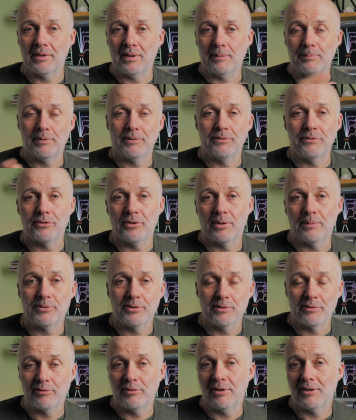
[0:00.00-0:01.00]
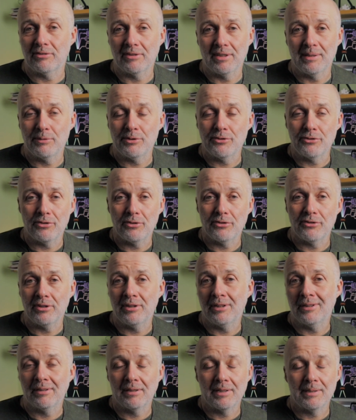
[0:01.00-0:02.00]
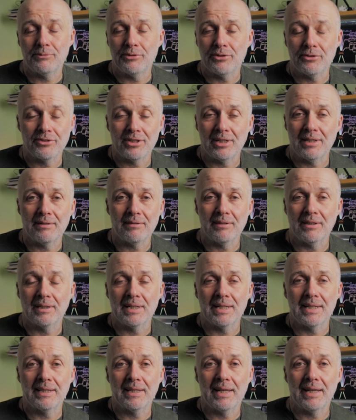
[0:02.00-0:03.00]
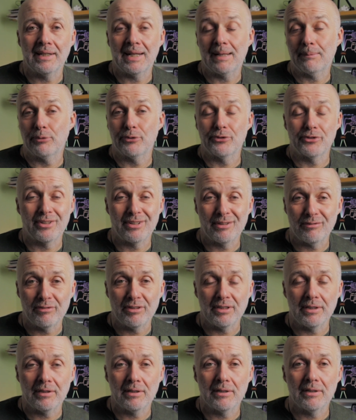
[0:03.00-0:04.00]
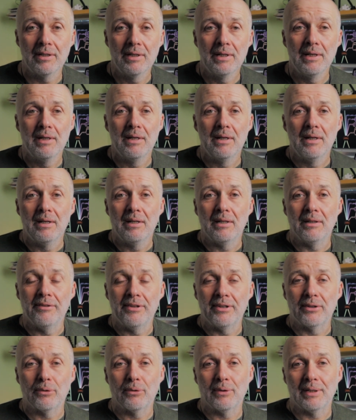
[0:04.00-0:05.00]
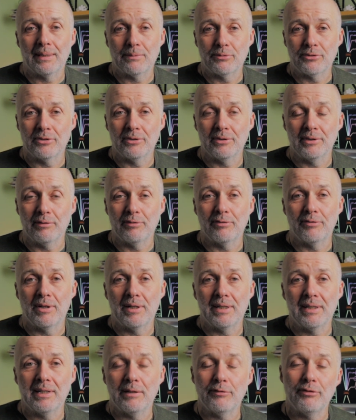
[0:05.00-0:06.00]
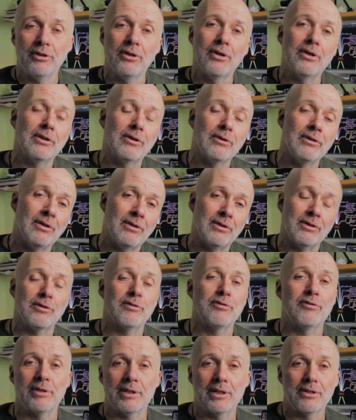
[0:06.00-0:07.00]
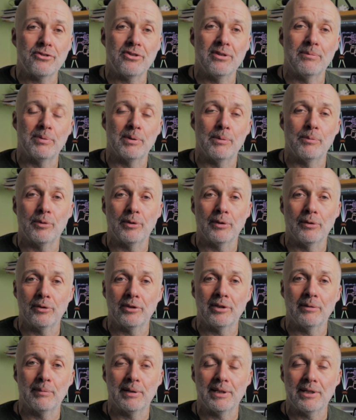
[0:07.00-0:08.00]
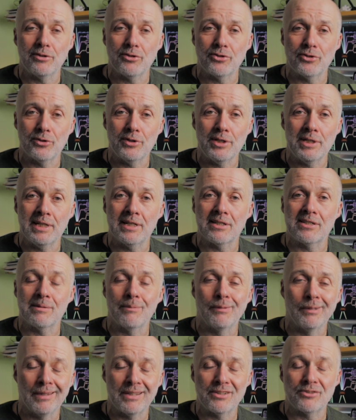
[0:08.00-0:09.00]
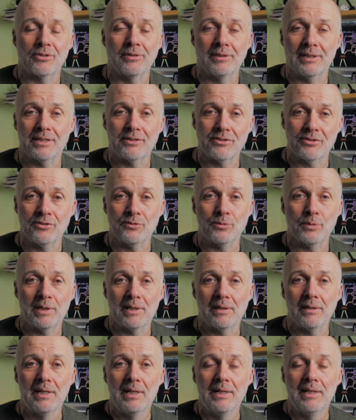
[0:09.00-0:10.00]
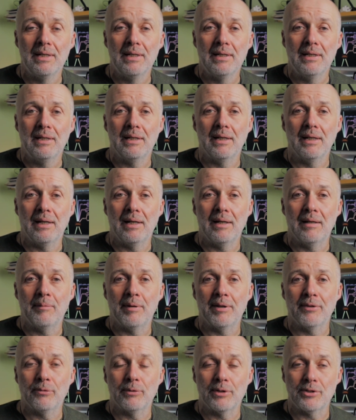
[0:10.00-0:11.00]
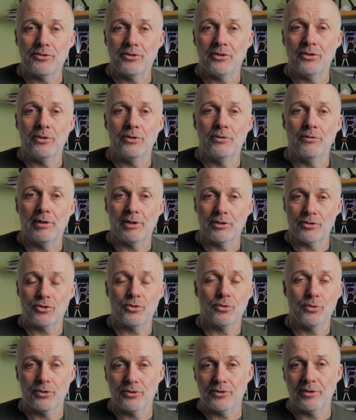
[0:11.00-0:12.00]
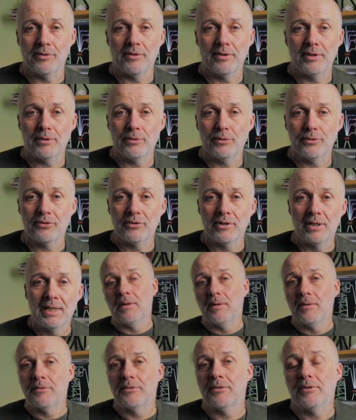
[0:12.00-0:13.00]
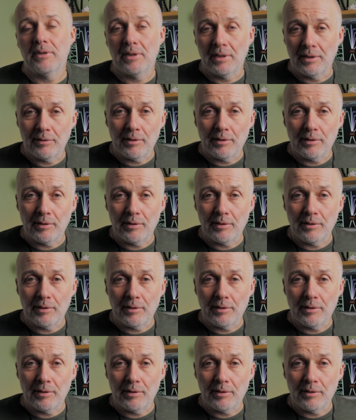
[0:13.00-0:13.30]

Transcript: a couple of drops of fresh lemon juice in it, lime juice, anything like that, apple cider vinegar. They're all absolutely fine. If you're going on a longer fast, you probably want to look at making sure you get some electrolytes as well. Otherwise you could run short on those. So yeah,